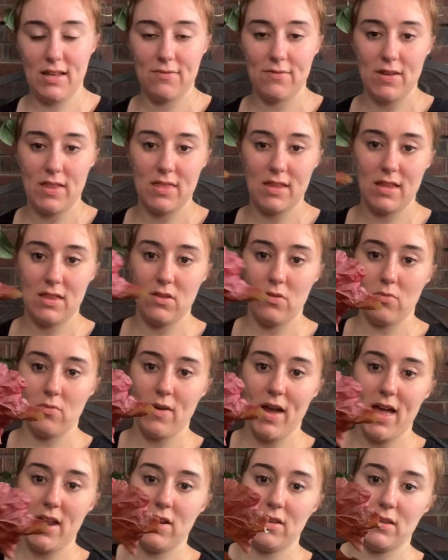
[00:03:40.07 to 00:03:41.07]
leaf and then the
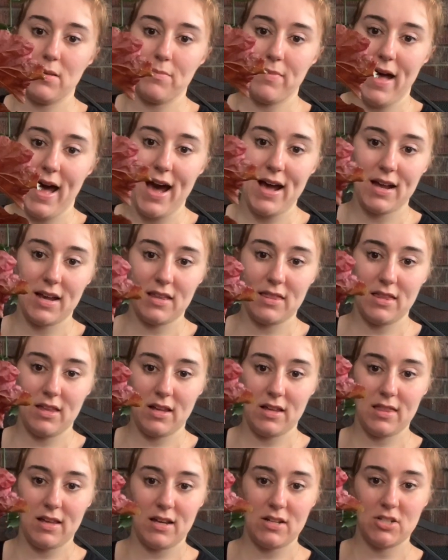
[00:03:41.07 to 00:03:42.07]
red on the back. I
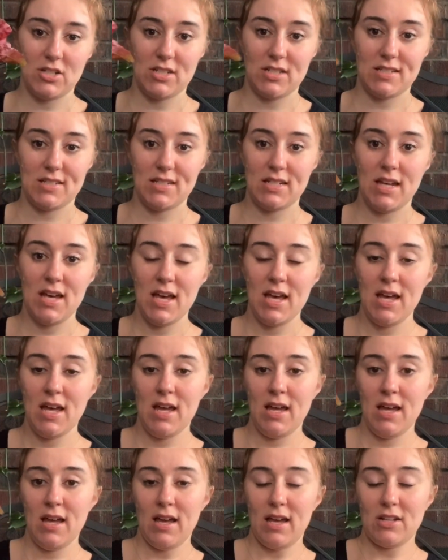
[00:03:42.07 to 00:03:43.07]
think that
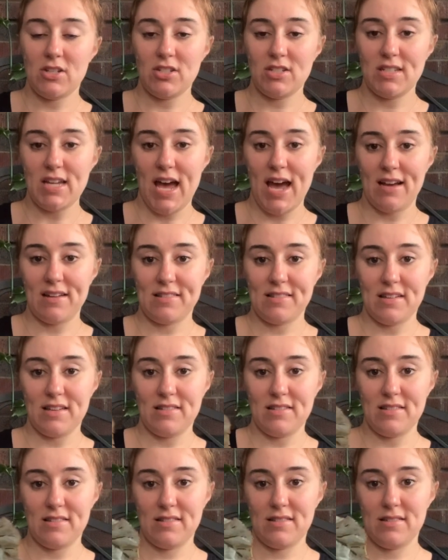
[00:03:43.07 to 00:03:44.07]
it just accents